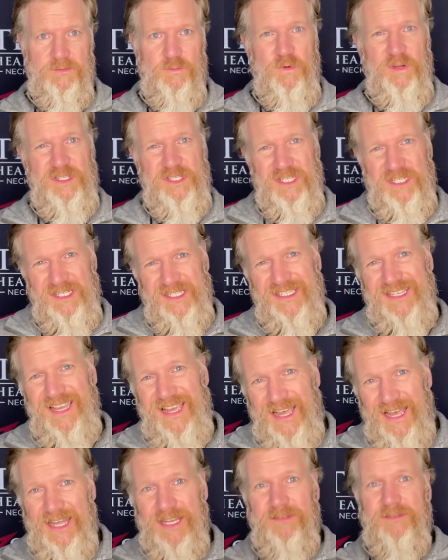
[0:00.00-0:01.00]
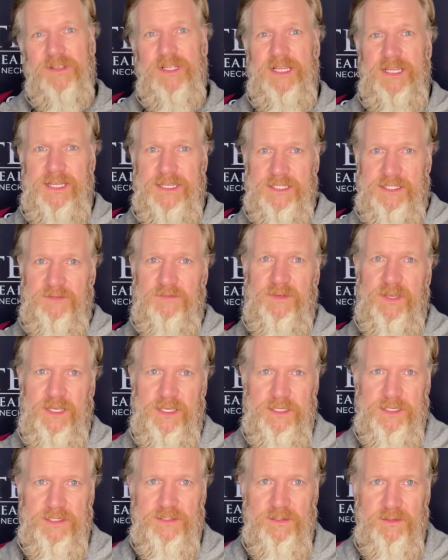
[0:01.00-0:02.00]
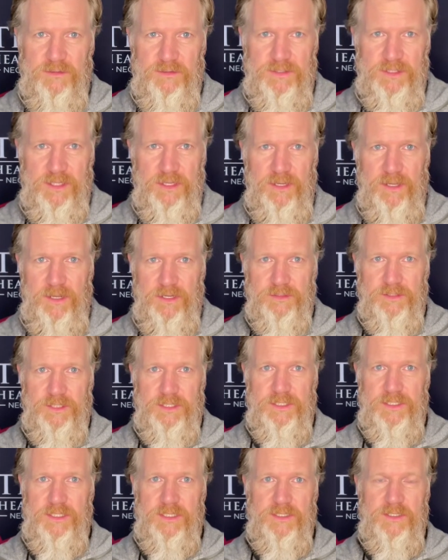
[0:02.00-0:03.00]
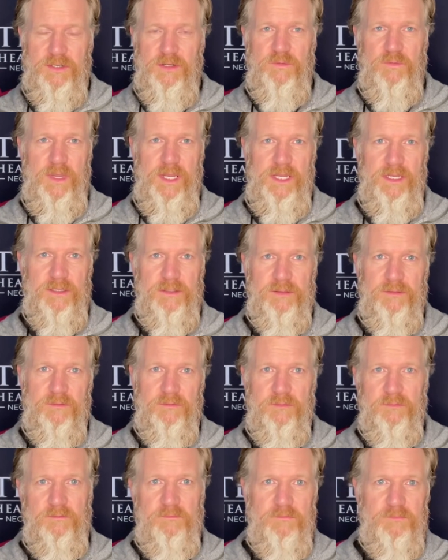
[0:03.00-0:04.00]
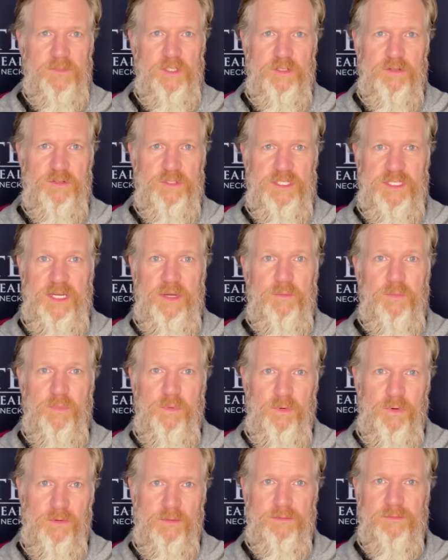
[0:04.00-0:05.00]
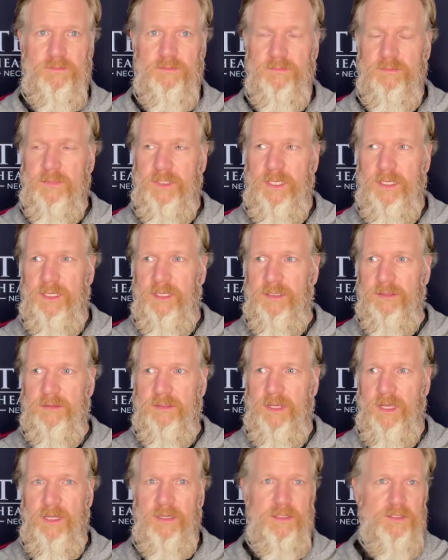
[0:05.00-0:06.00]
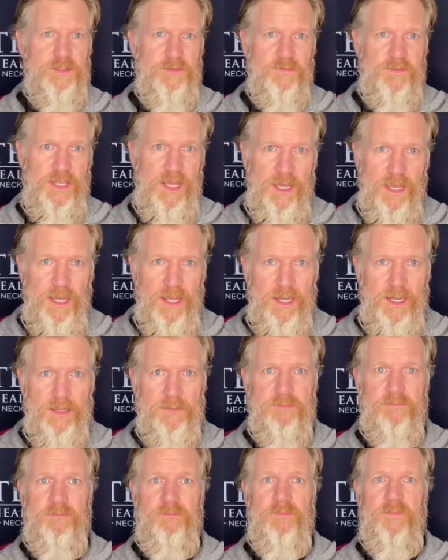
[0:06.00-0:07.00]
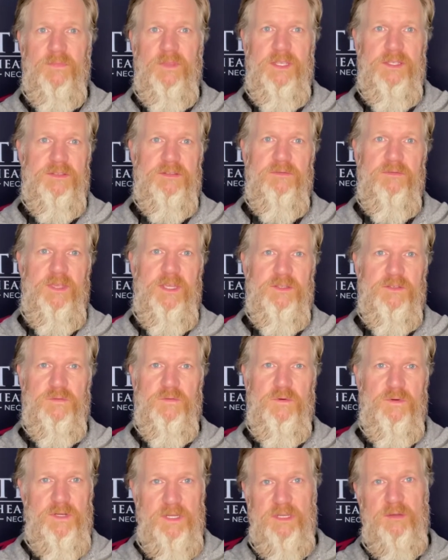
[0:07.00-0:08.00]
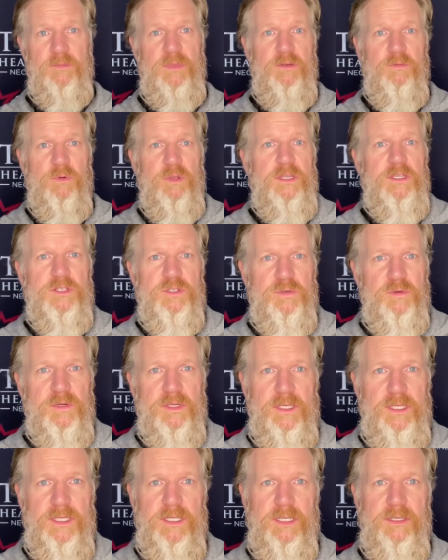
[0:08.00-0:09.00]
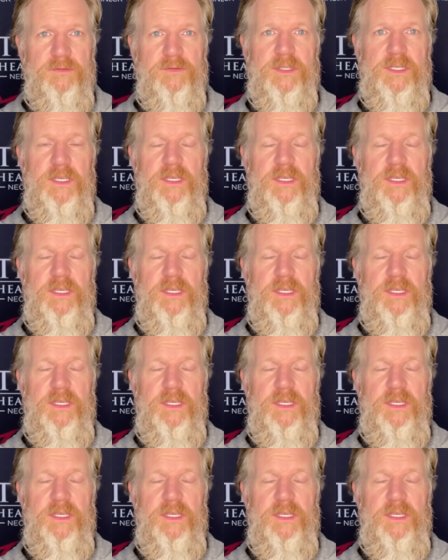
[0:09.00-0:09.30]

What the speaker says: which is kind of classified as losing consciousness. You may lose temporal knowledge of time, things of that sort, and it can be really short-lived.